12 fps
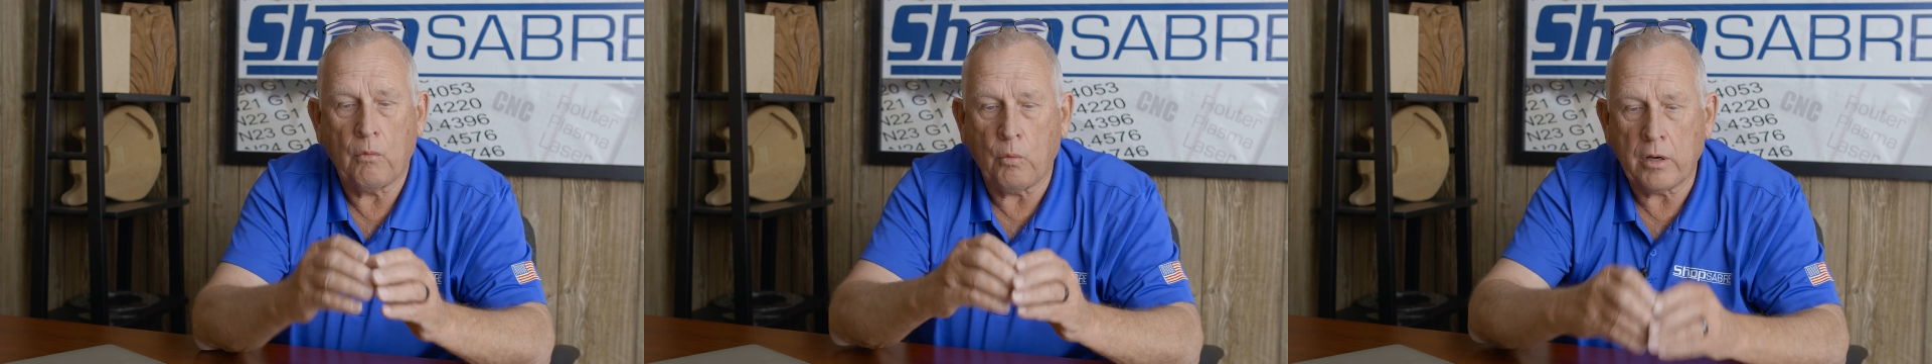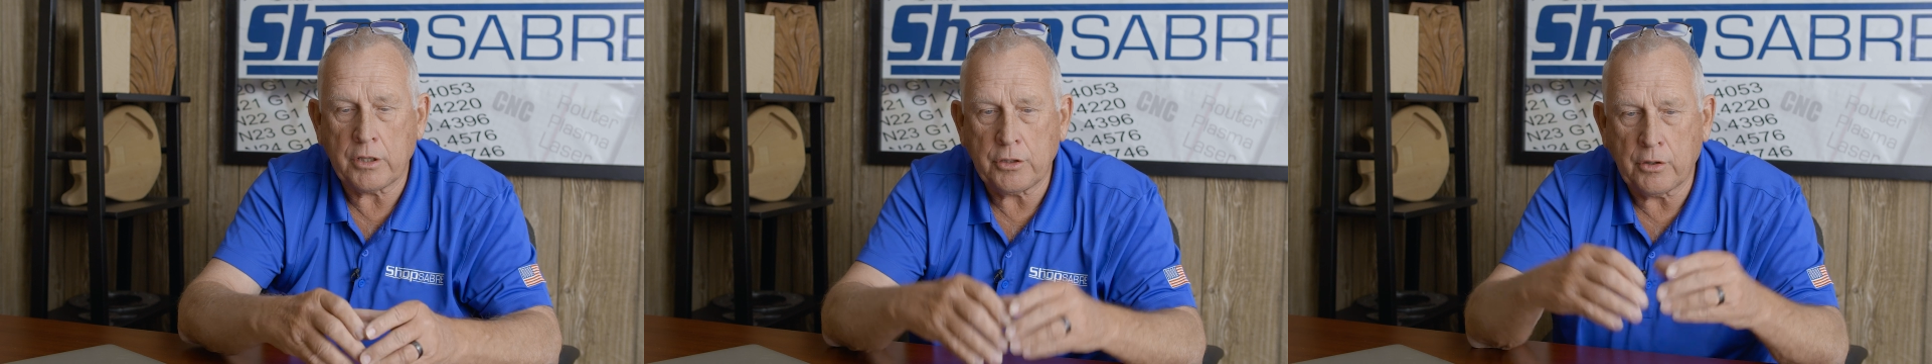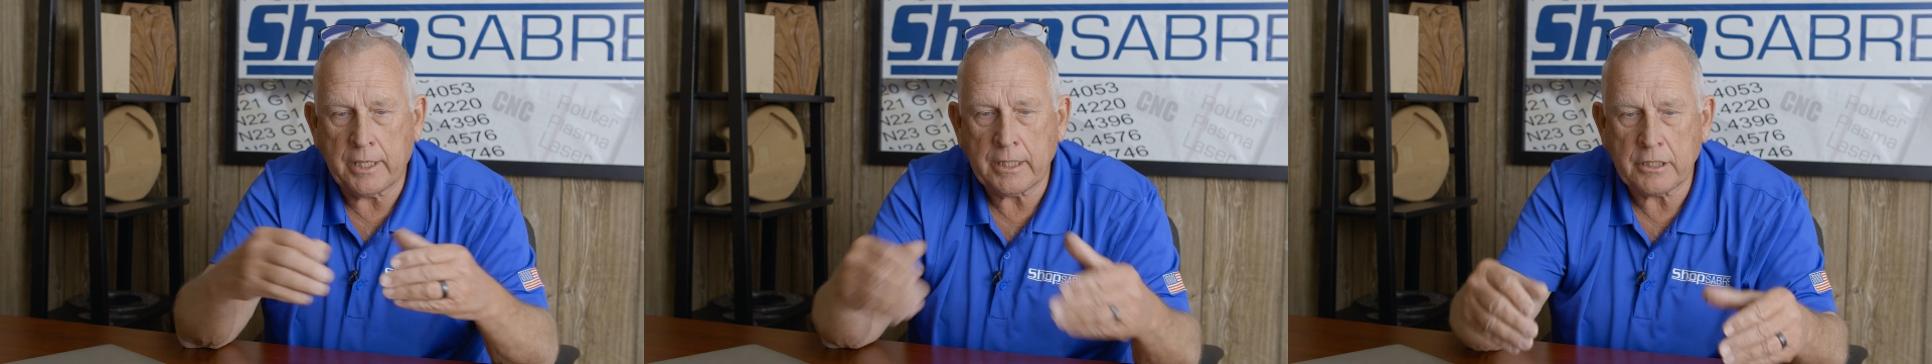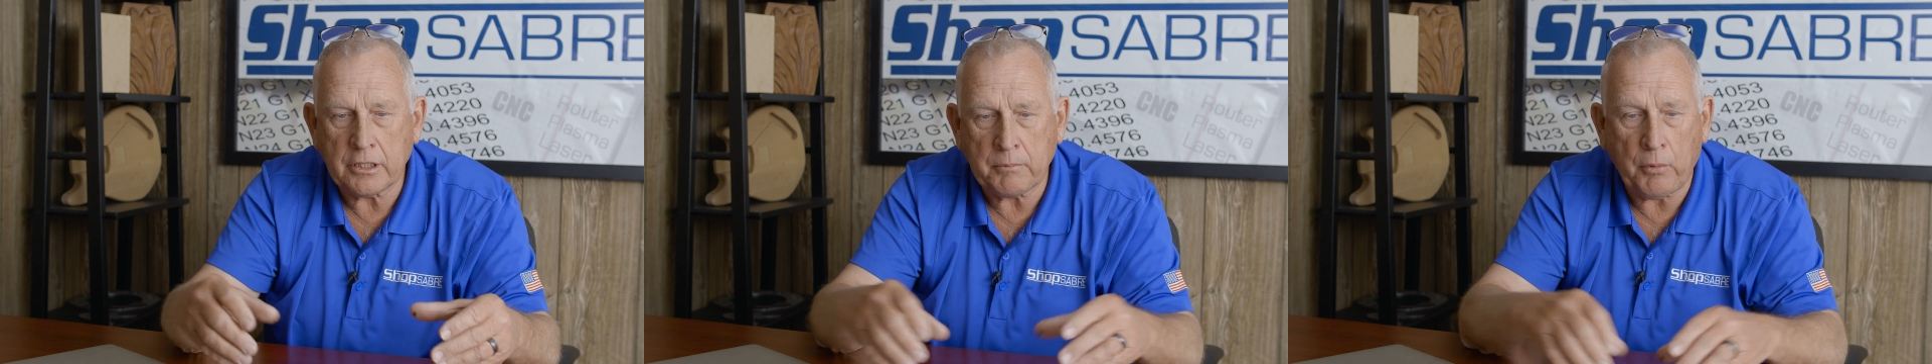Well, you
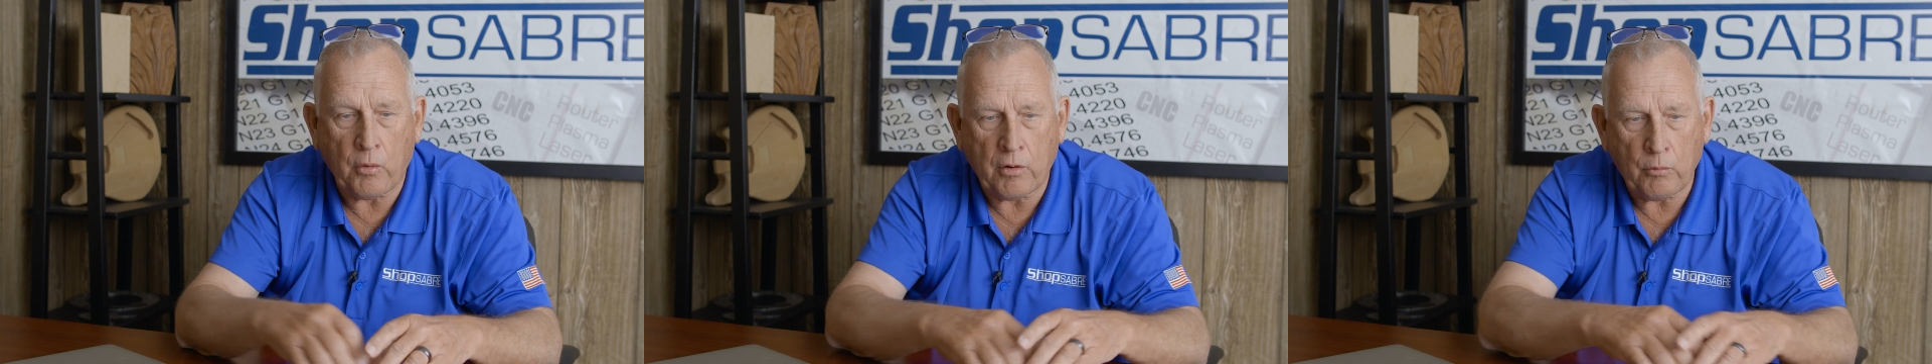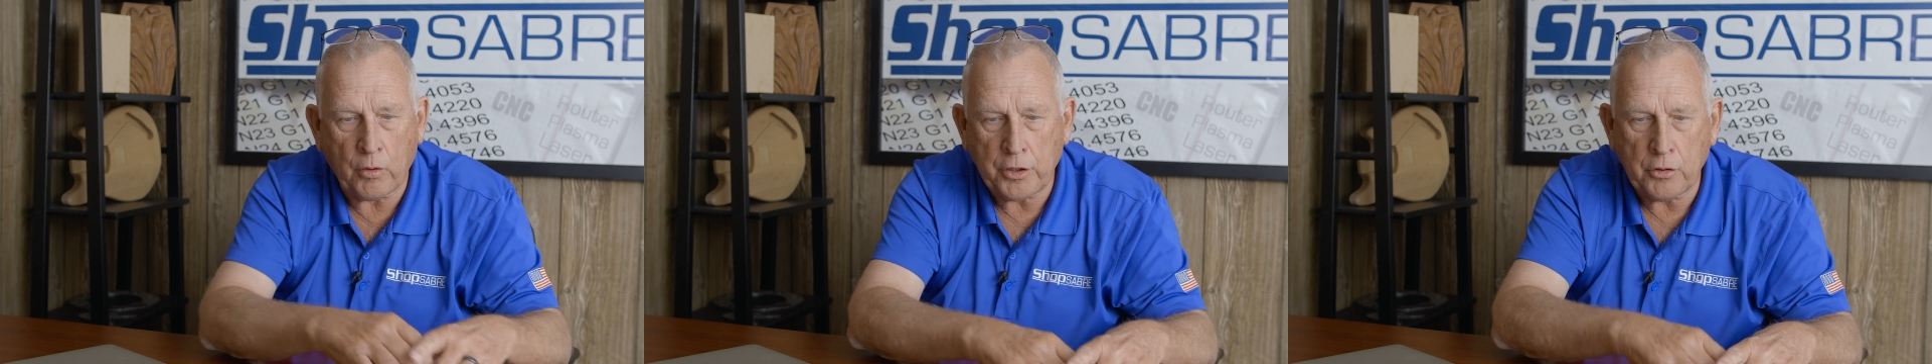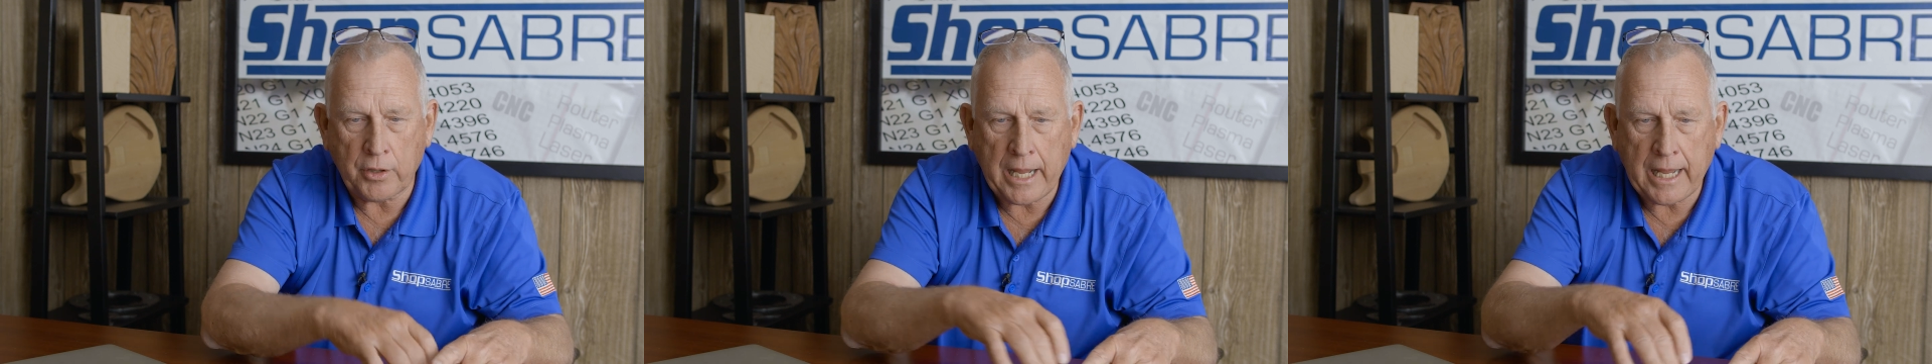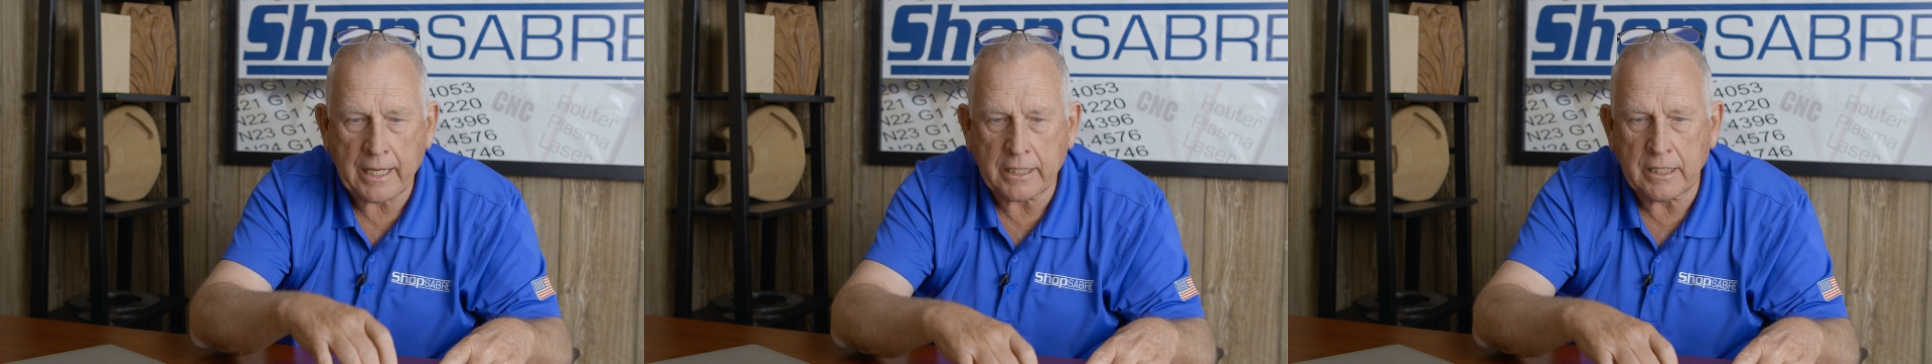get to the point where you
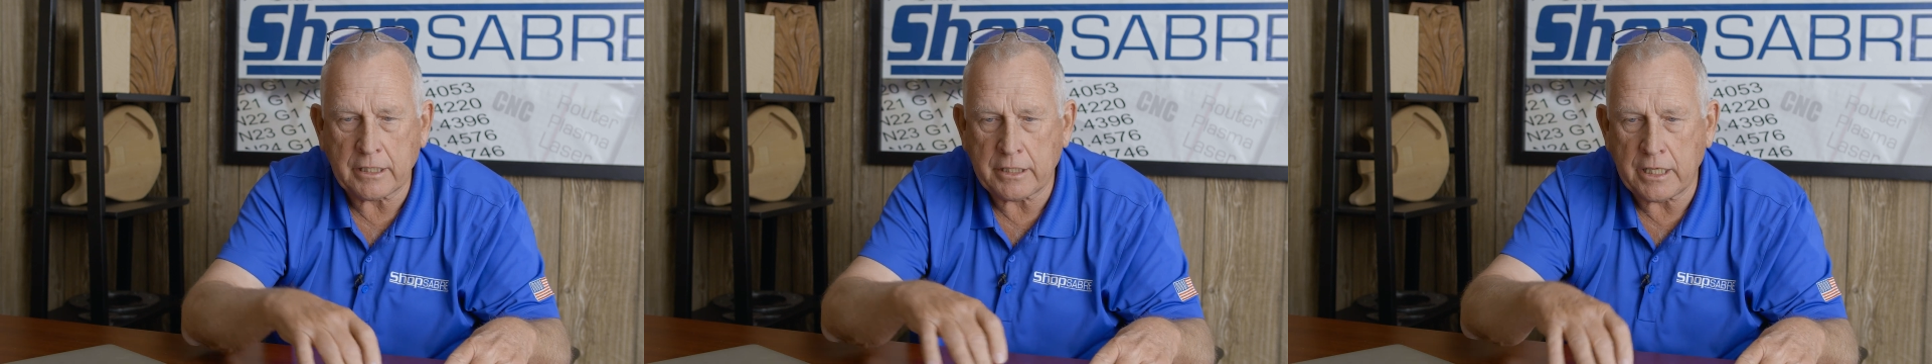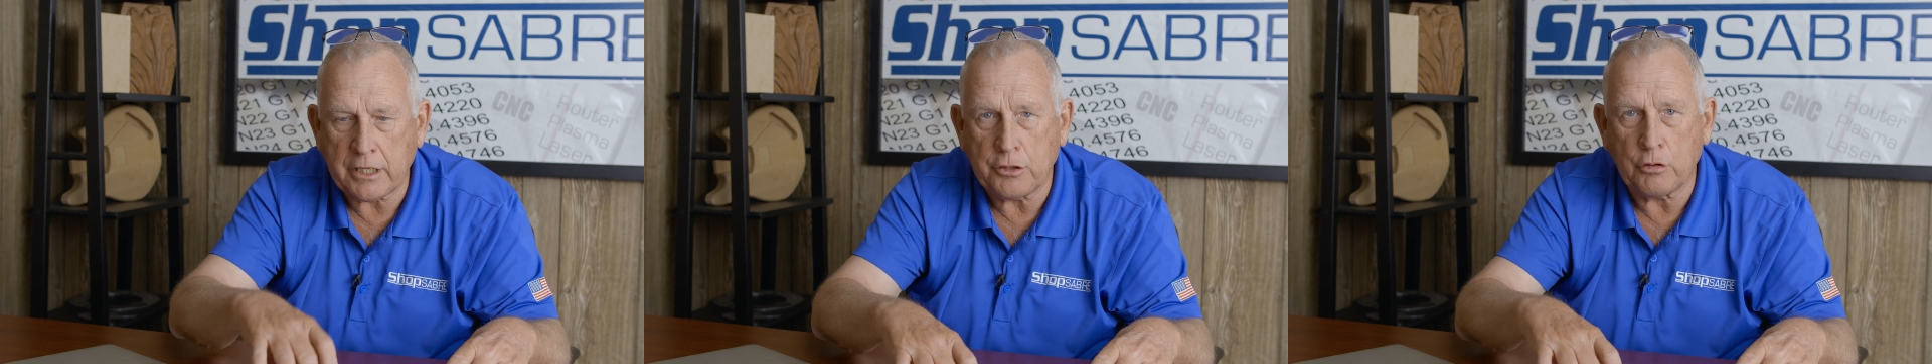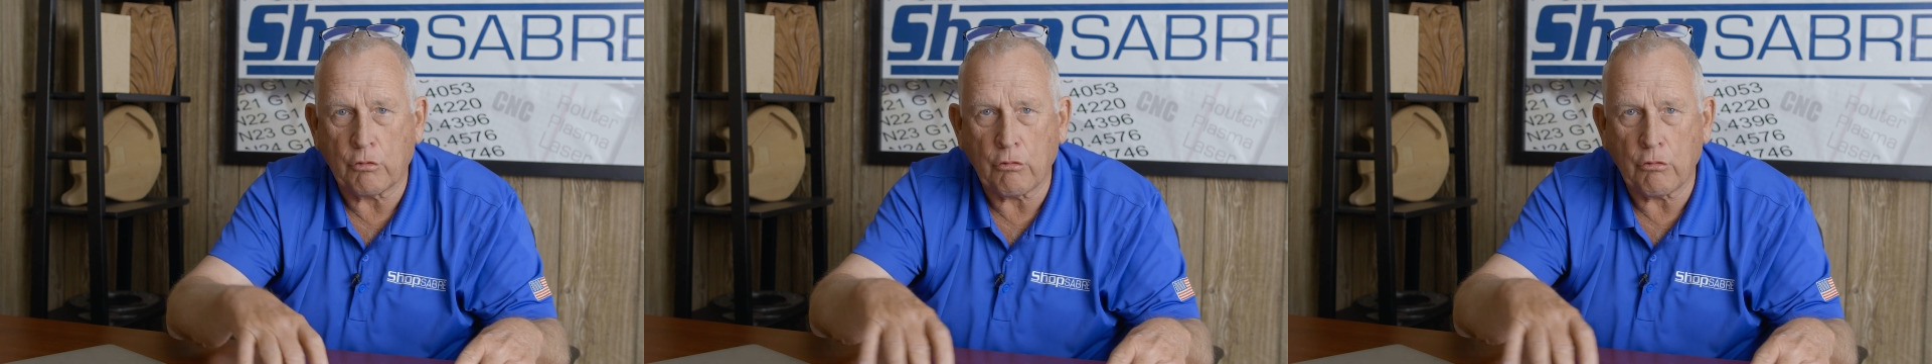can't continue